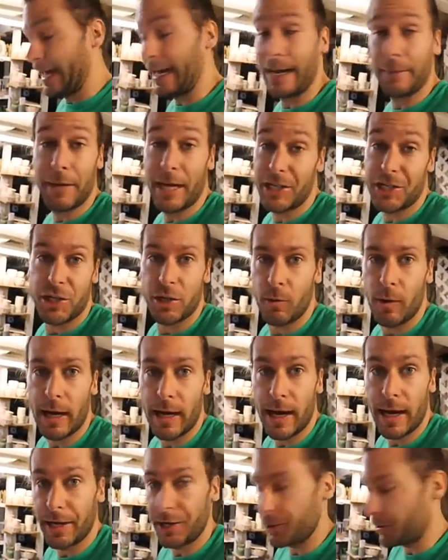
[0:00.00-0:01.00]
and I'm not sure
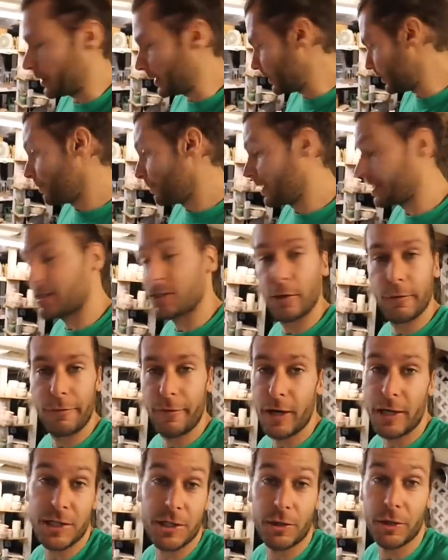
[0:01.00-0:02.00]
why I do it, but so
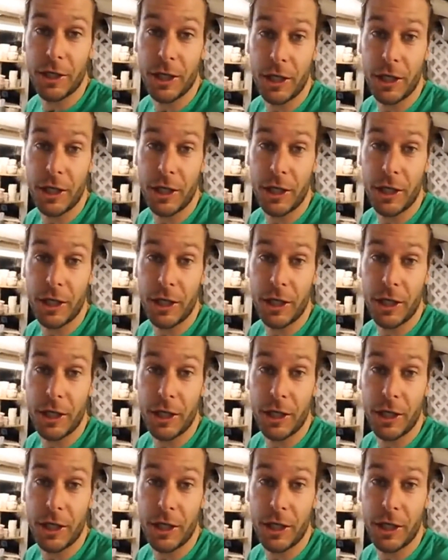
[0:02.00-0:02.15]
far so